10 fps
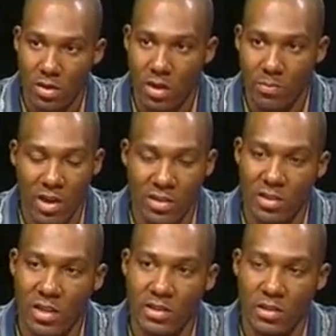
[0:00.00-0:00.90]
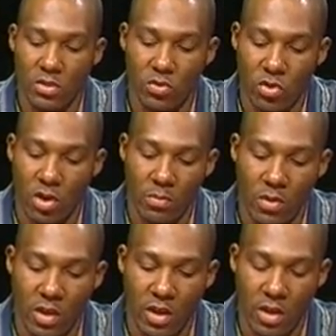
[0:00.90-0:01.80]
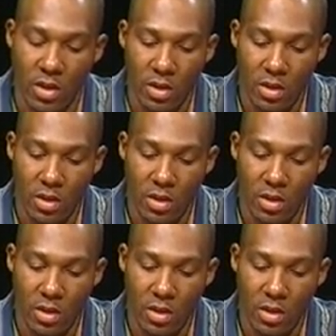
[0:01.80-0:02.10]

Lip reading: And basically that's the script and